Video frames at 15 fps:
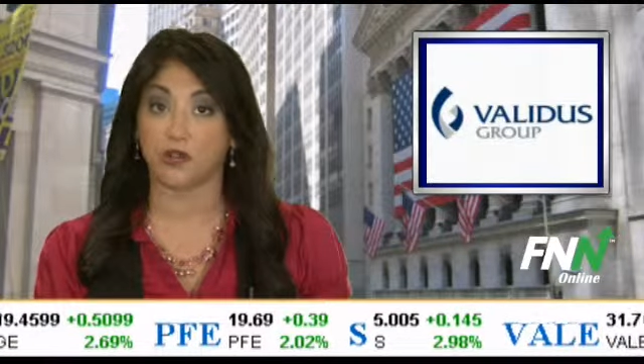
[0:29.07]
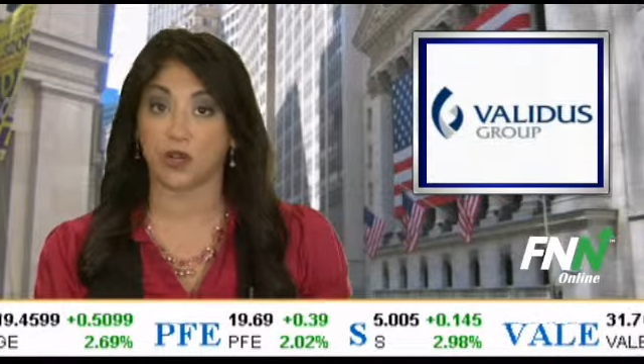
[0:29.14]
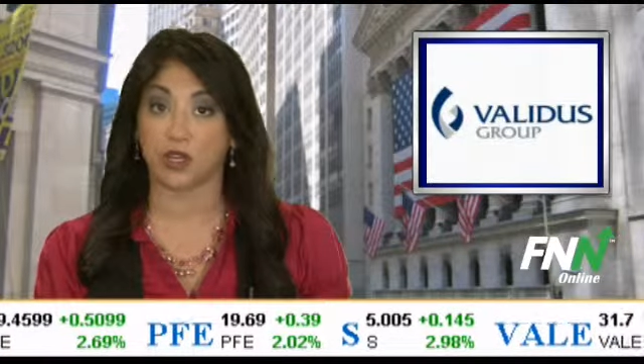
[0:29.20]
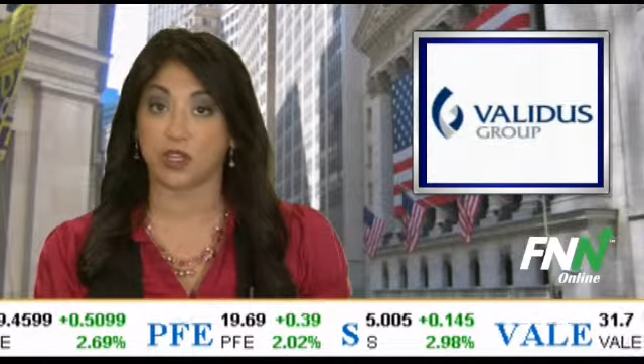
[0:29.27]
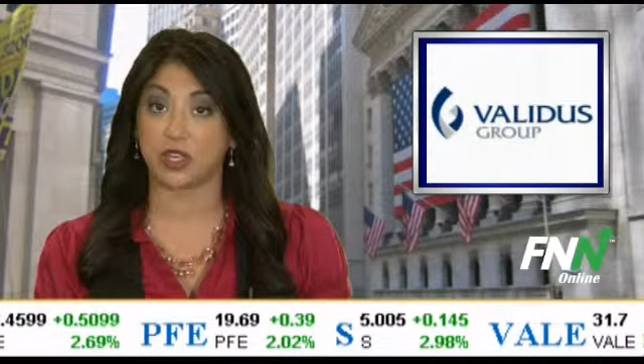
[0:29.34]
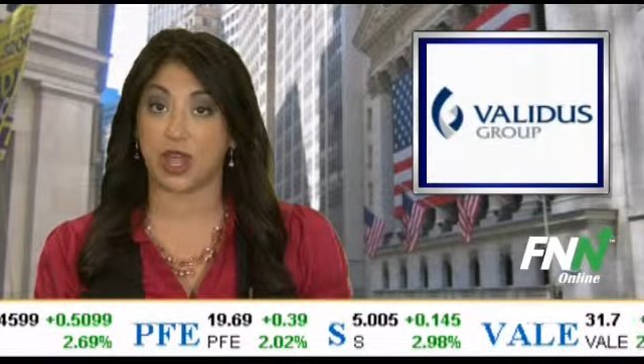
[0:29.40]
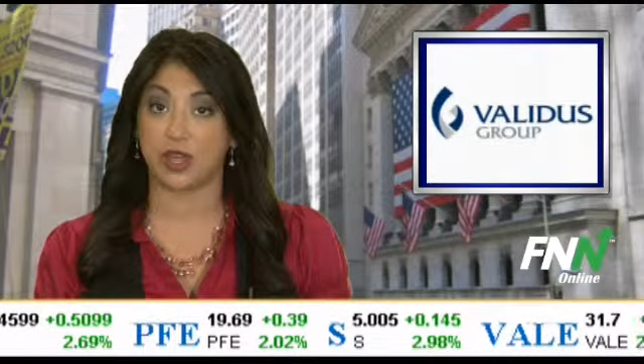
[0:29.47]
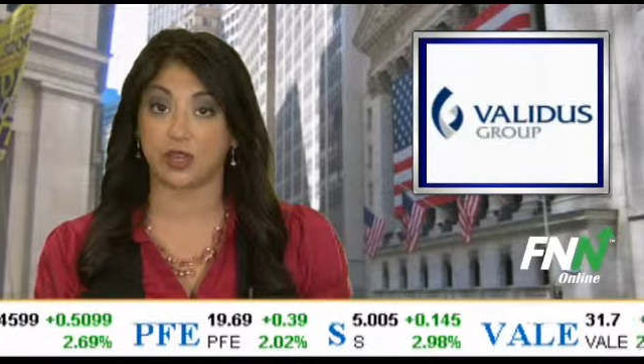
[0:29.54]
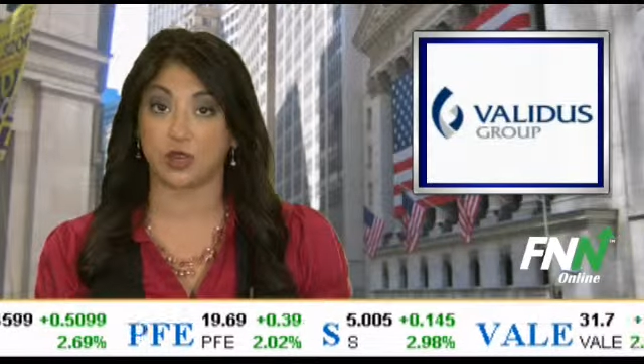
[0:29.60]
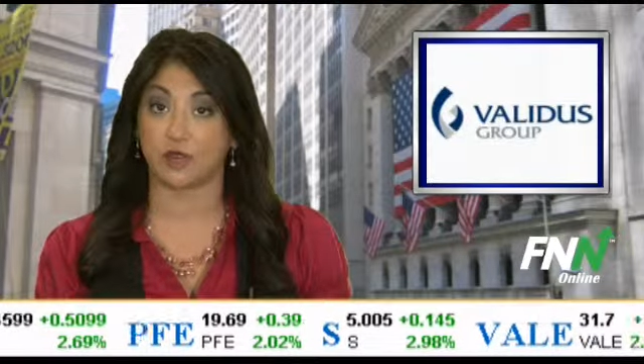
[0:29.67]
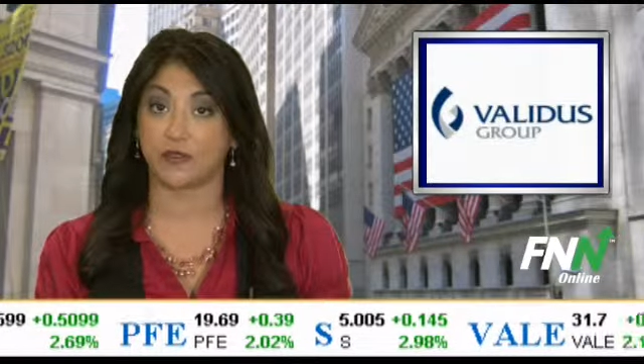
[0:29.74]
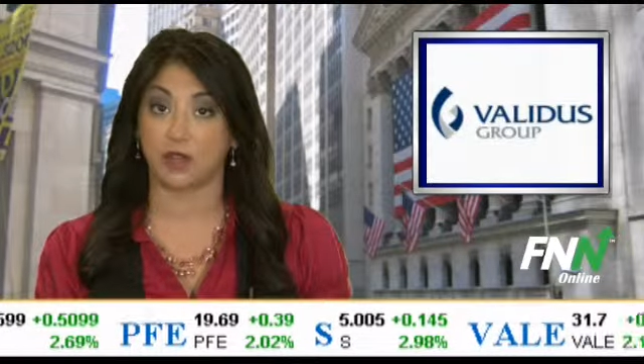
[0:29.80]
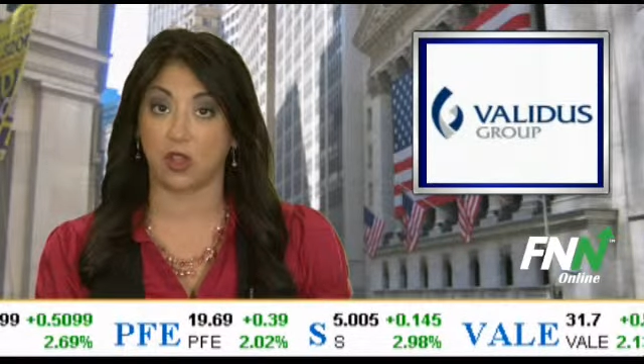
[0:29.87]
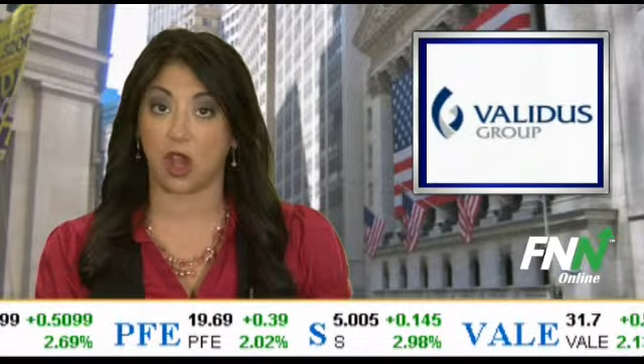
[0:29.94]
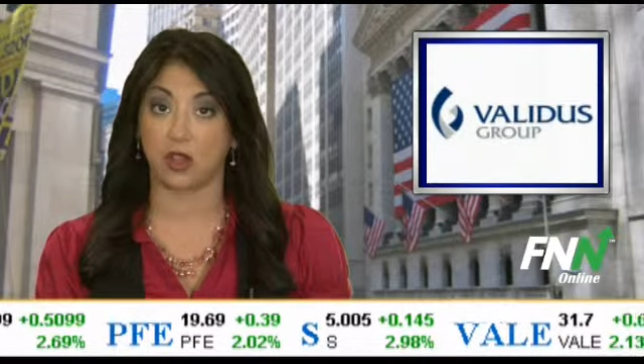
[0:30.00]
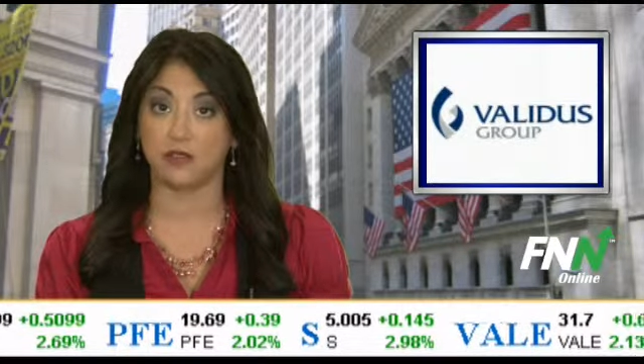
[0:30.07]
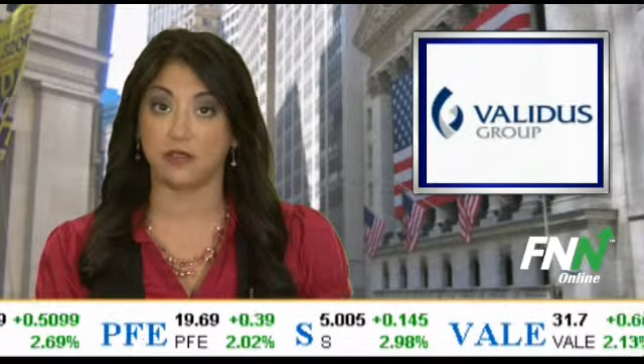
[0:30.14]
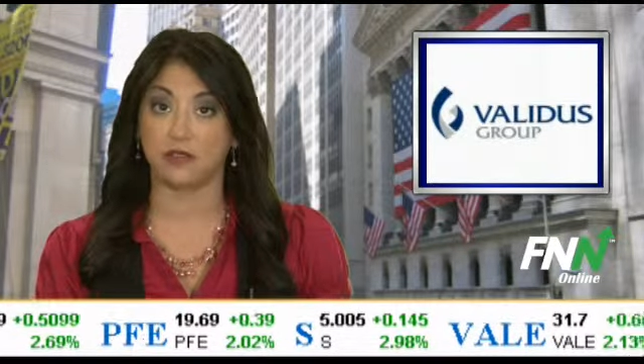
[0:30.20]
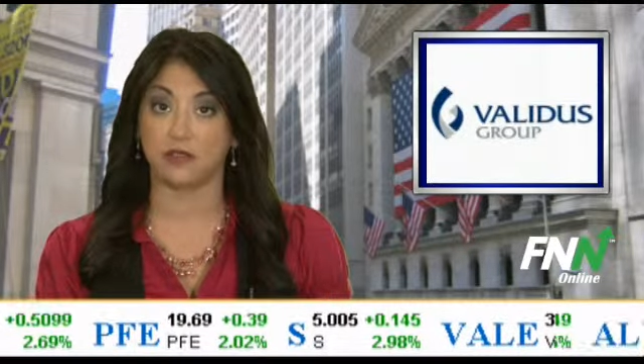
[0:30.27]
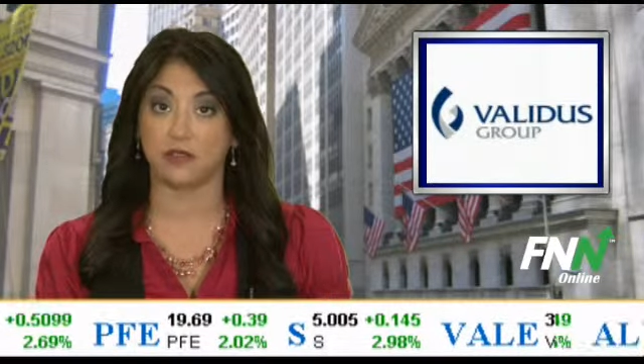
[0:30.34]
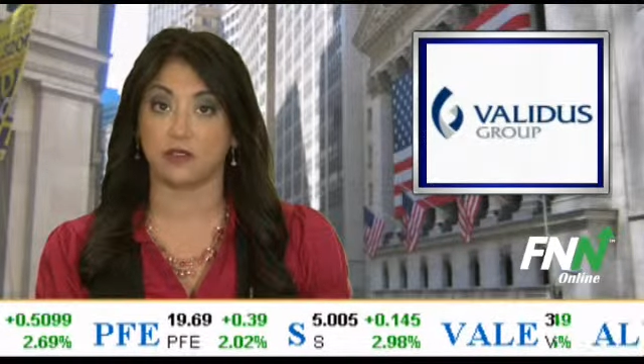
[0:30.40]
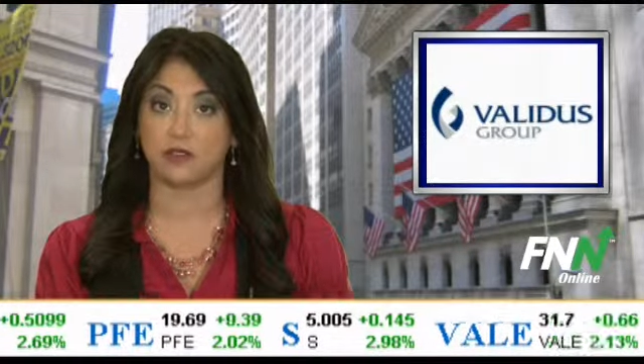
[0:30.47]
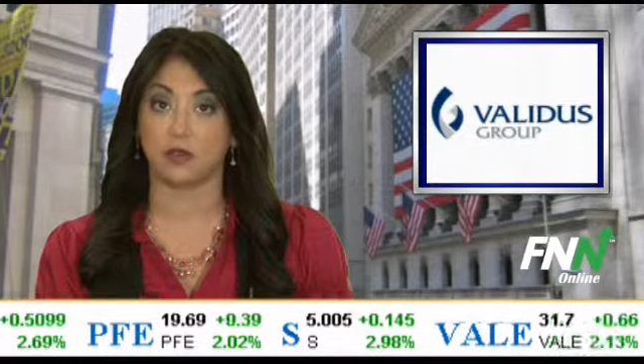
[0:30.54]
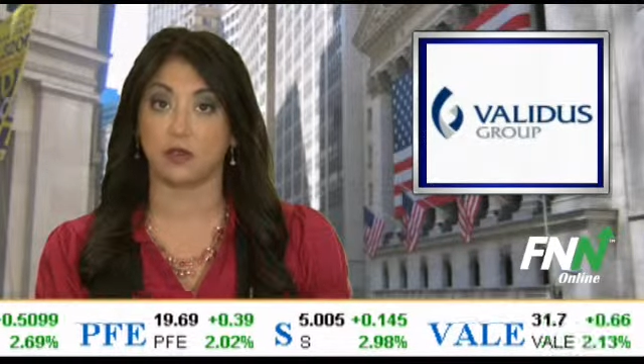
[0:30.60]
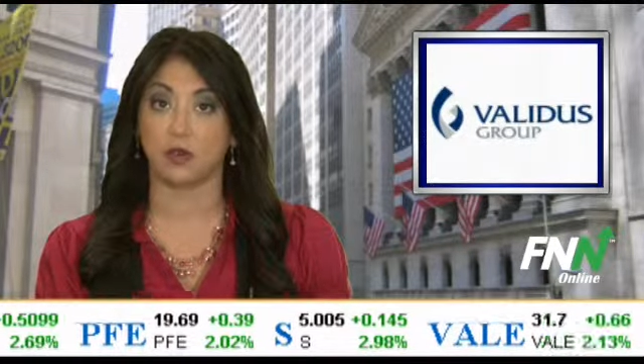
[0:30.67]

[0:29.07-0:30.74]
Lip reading: for catastrophe losses since the